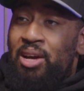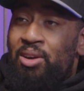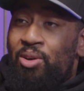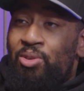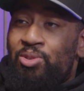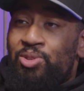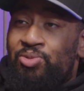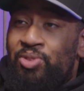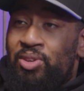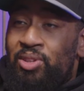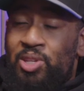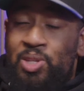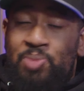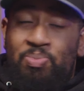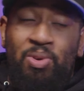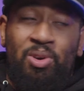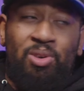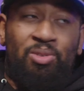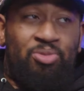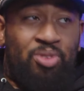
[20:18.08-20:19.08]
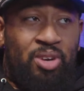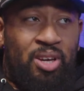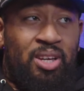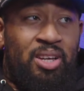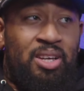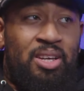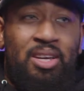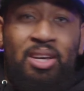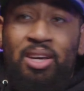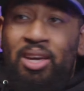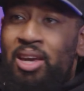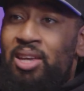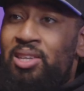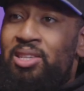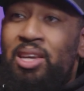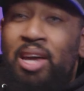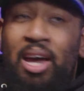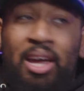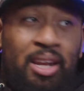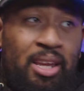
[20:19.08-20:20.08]
that ghost thing, the spirit thing, he
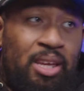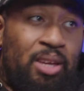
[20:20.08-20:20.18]
said, and